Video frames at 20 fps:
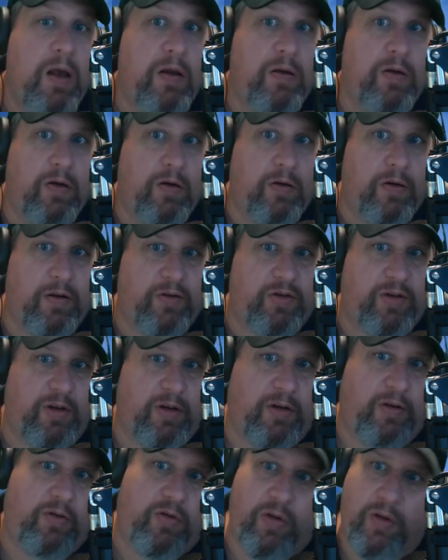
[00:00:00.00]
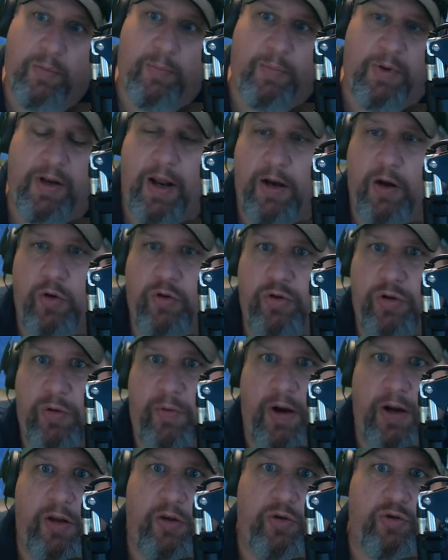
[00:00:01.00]
You're listening to the Midnight Ocean
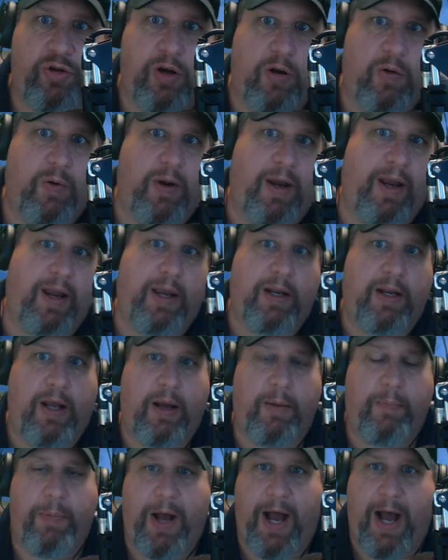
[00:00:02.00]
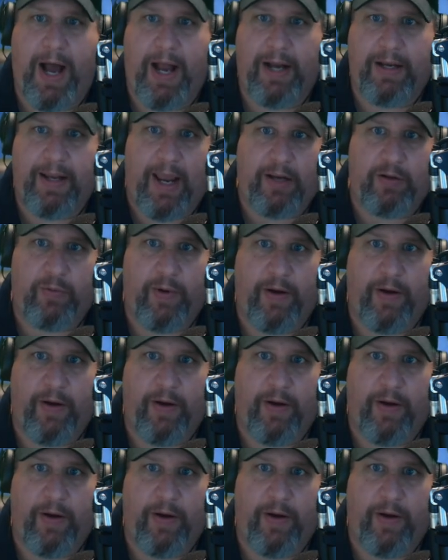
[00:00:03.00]
Radio Show and a podcast.